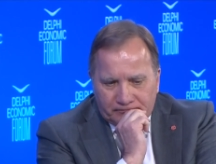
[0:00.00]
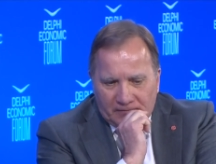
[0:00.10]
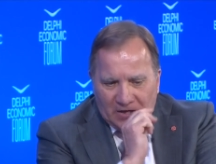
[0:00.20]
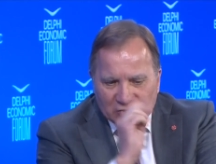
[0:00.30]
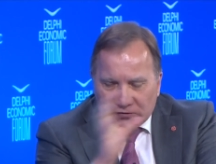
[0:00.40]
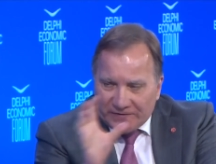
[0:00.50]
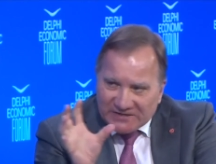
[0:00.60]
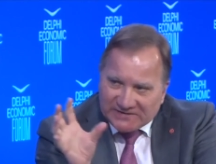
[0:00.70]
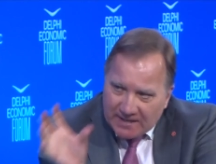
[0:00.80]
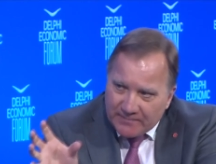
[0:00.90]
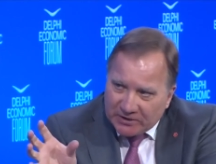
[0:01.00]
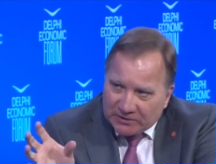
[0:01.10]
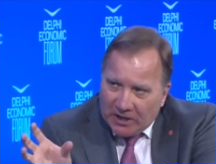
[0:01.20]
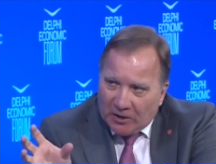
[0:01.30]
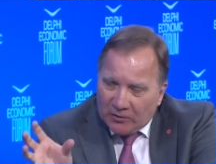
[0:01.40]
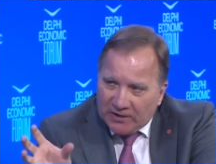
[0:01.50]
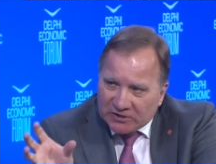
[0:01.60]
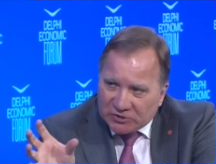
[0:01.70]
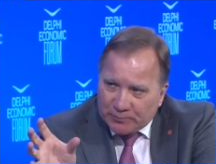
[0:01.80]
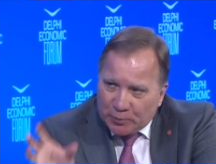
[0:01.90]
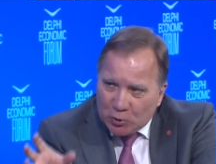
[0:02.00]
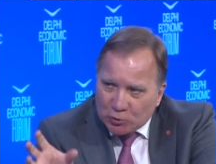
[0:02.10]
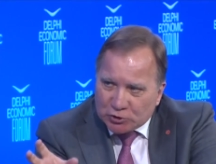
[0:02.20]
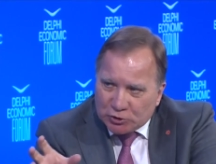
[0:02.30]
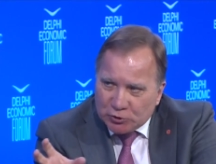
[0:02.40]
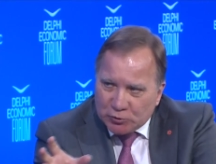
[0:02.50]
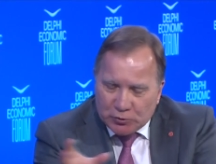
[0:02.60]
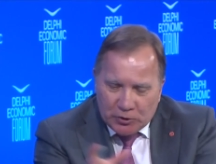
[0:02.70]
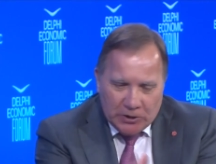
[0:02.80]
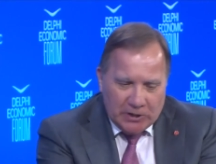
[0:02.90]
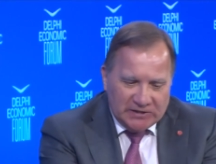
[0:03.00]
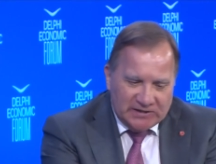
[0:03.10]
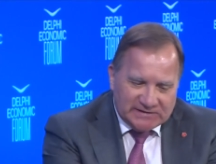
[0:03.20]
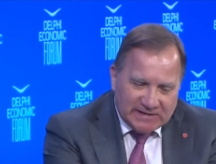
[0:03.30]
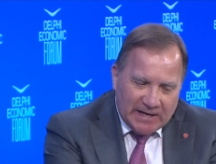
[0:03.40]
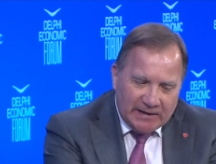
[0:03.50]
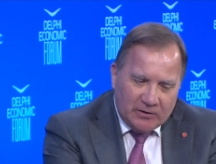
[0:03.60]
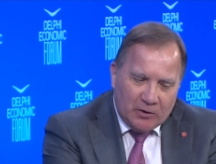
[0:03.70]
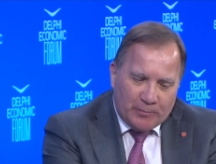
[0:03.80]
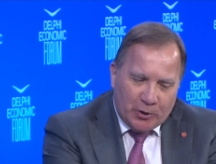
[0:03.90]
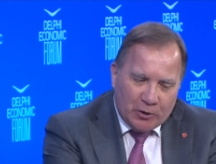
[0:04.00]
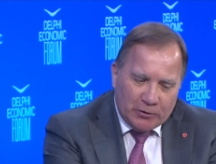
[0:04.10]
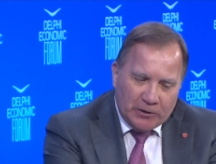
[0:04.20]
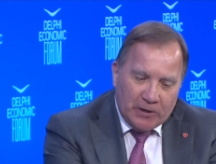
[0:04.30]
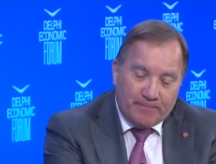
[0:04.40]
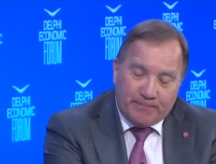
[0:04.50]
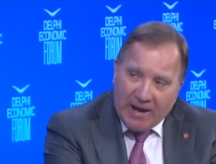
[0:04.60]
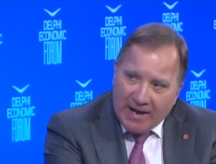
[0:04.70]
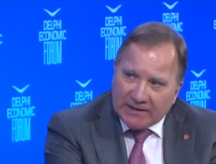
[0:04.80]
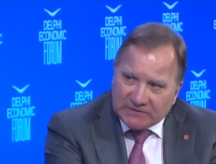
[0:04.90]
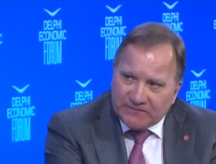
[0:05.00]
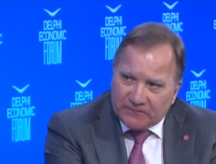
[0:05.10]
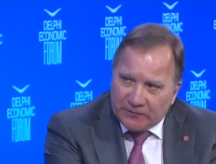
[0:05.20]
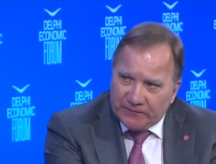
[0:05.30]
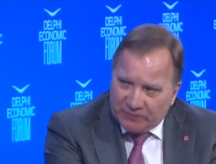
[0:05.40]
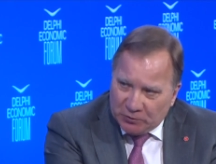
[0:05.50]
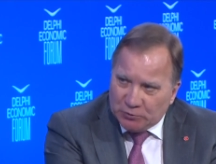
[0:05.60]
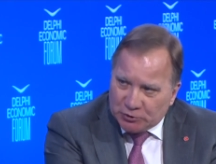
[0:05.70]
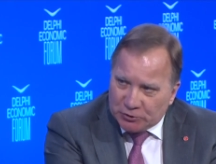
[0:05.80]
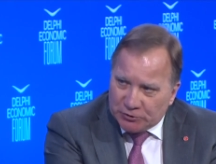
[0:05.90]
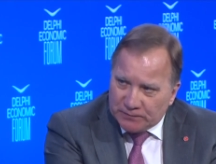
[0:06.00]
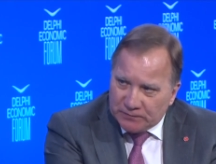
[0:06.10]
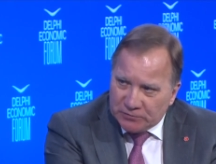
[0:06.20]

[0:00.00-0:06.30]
So this summit now is supposed to decide upon a pact for the future. Mm-hmm.